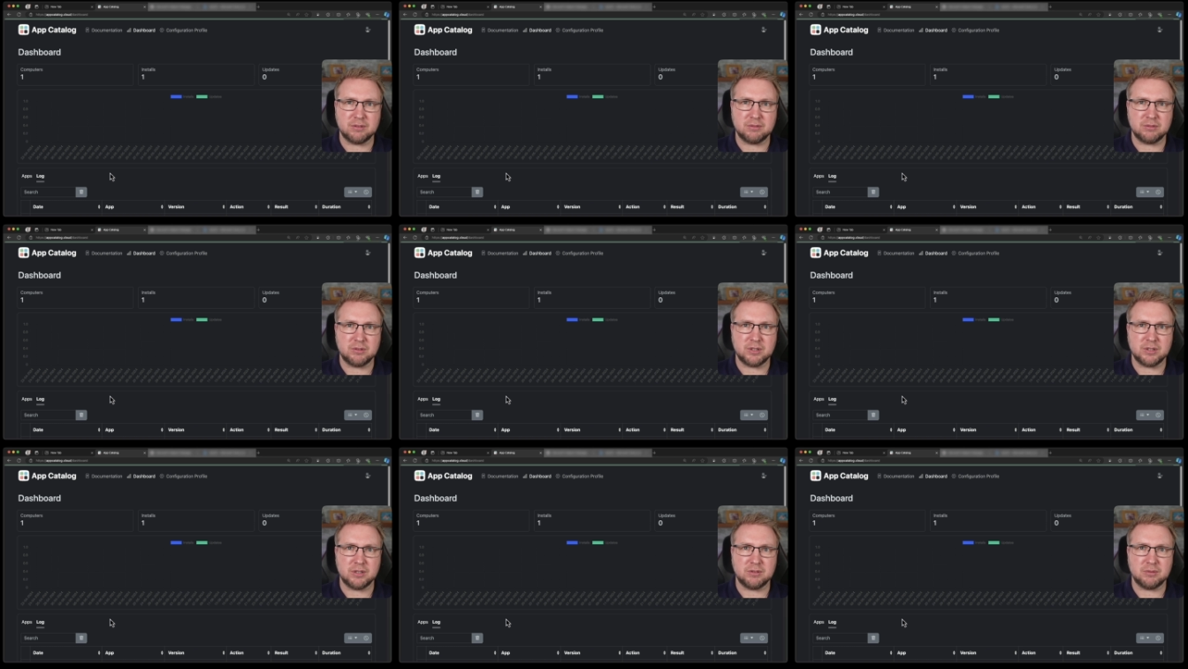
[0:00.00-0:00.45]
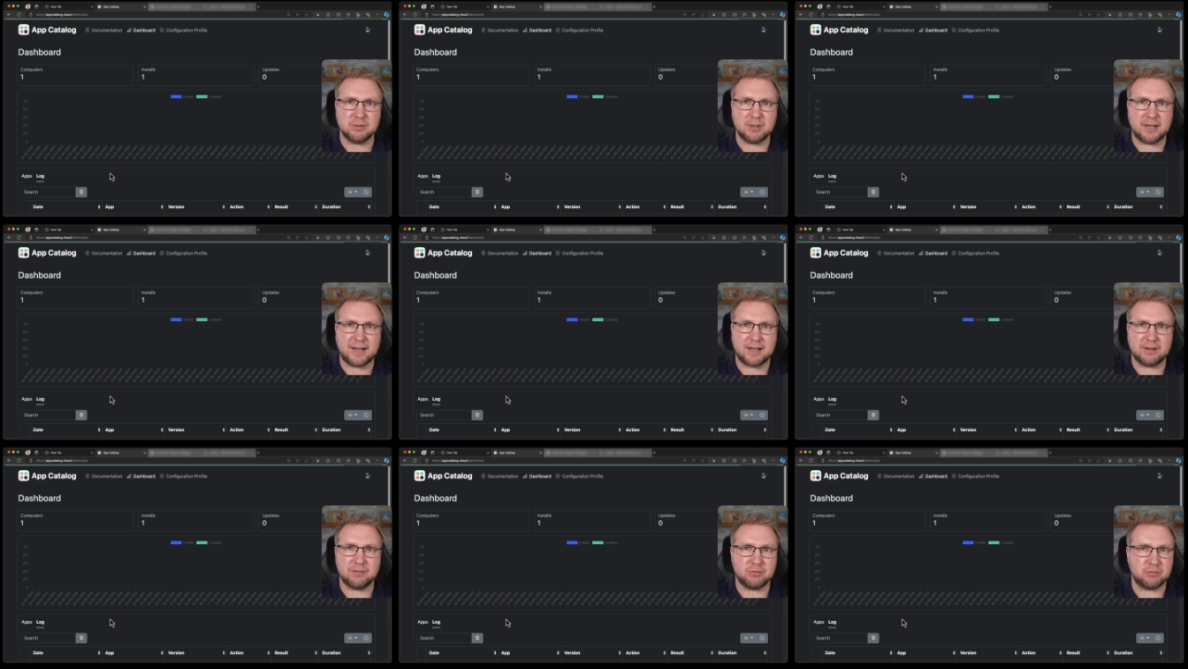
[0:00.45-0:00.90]
you
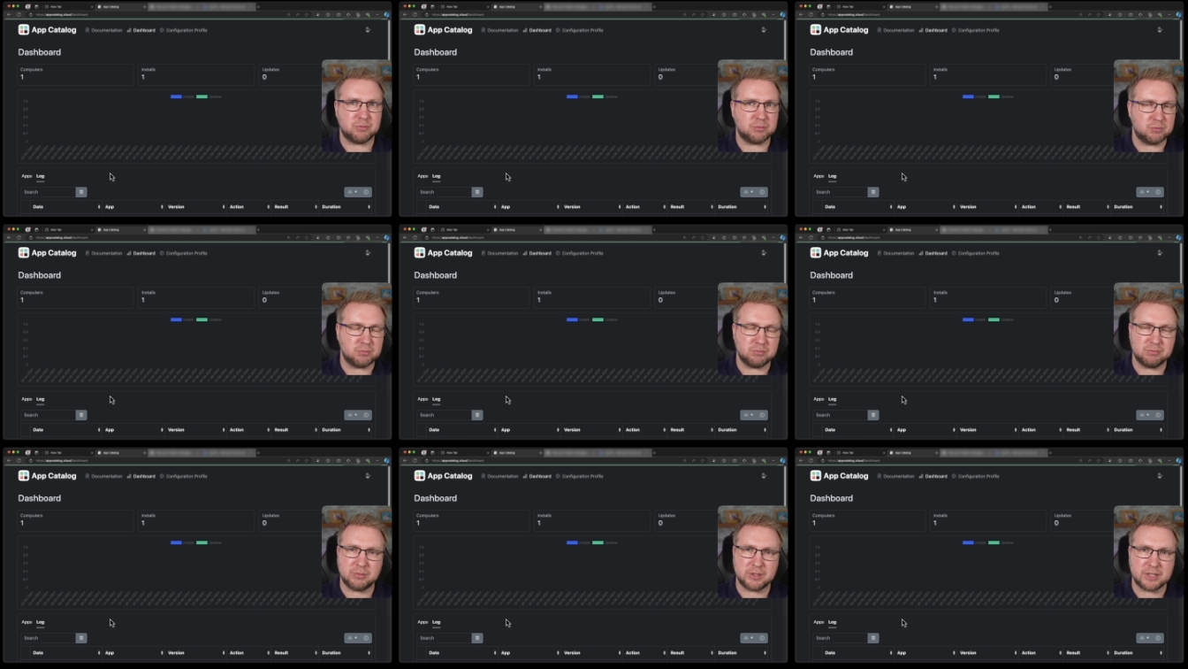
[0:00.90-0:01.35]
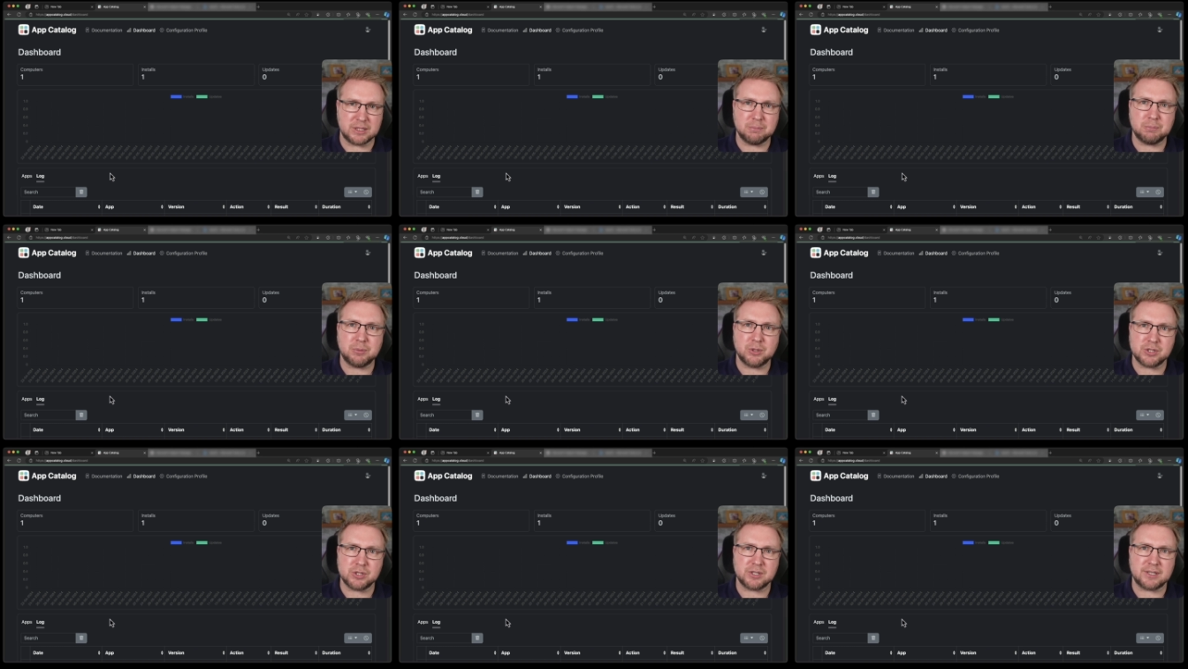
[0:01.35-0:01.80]
have when you
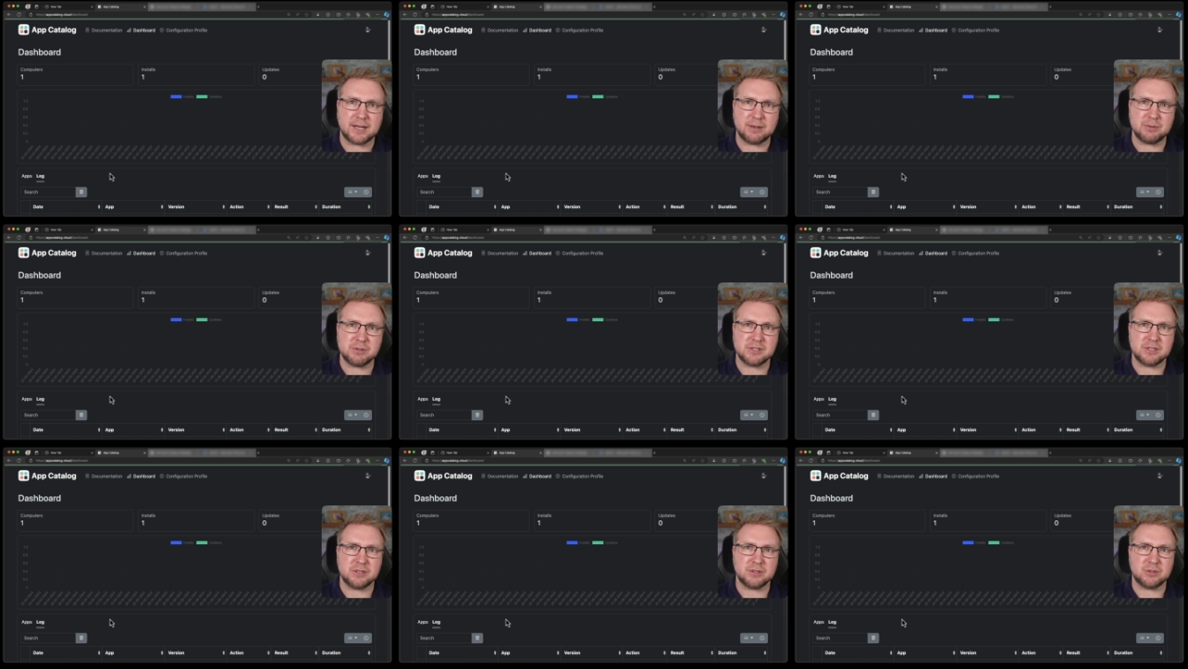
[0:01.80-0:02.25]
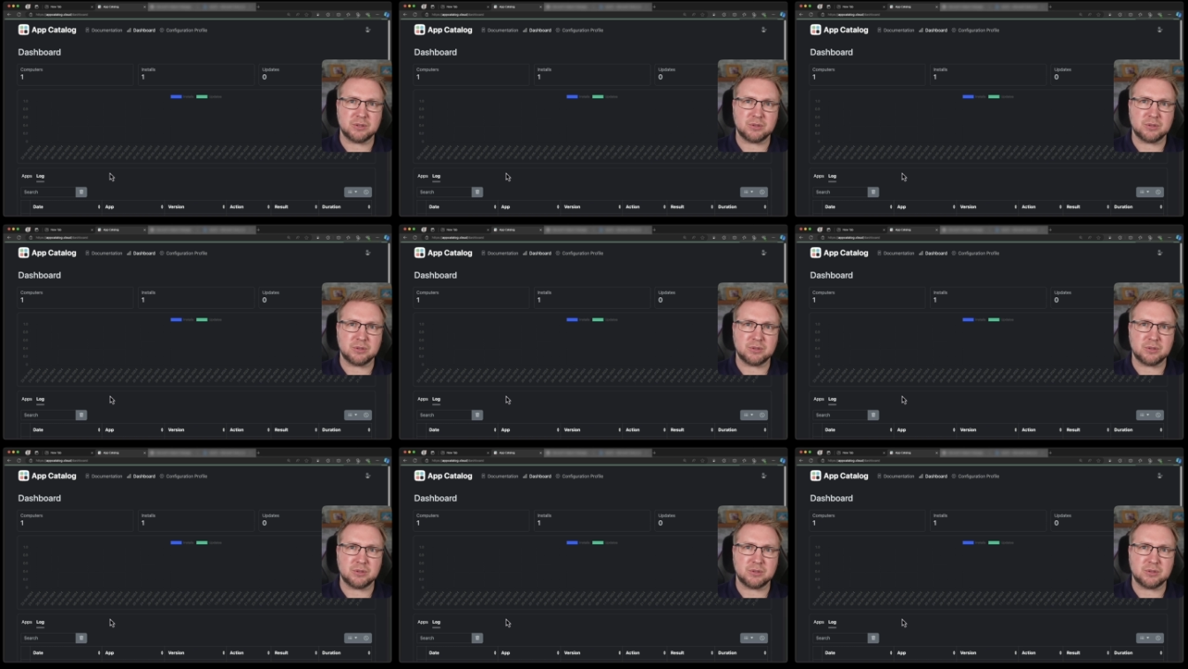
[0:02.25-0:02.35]
push it out to your